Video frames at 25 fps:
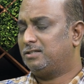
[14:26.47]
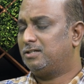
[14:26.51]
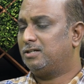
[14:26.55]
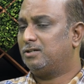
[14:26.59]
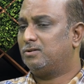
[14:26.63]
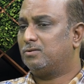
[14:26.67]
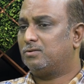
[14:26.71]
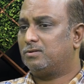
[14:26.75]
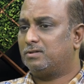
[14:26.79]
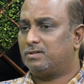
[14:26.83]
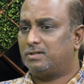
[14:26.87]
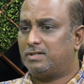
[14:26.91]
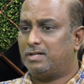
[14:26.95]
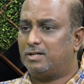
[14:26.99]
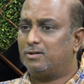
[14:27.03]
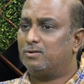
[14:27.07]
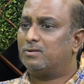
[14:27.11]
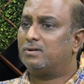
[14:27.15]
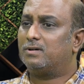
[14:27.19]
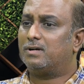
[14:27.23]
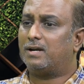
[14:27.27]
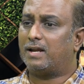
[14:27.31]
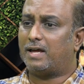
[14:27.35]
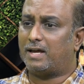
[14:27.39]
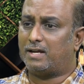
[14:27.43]
they
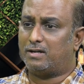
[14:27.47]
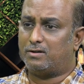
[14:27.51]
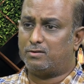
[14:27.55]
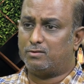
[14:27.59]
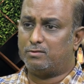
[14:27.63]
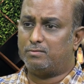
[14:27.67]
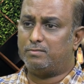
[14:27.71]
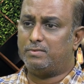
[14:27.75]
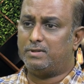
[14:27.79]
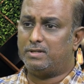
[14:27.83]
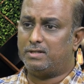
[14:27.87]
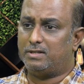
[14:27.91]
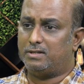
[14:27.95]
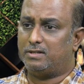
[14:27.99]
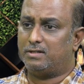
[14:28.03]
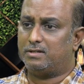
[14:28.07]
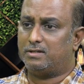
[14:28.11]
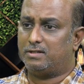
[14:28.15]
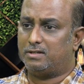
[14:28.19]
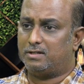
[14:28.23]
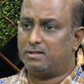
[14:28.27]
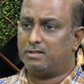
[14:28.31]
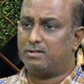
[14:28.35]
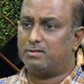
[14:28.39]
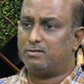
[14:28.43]
don't like to be
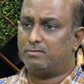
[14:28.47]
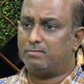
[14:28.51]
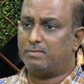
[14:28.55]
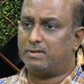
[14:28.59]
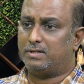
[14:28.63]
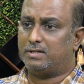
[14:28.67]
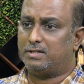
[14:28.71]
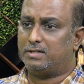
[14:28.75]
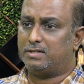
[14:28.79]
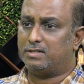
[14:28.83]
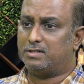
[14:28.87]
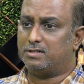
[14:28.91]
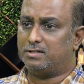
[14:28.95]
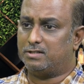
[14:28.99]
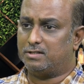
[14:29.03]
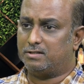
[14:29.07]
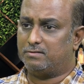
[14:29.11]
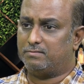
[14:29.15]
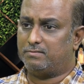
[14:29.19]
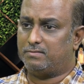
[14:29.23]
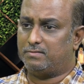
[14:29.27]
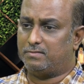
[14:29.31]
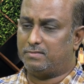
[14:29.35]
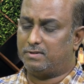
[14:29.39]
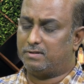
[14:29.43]
into meditation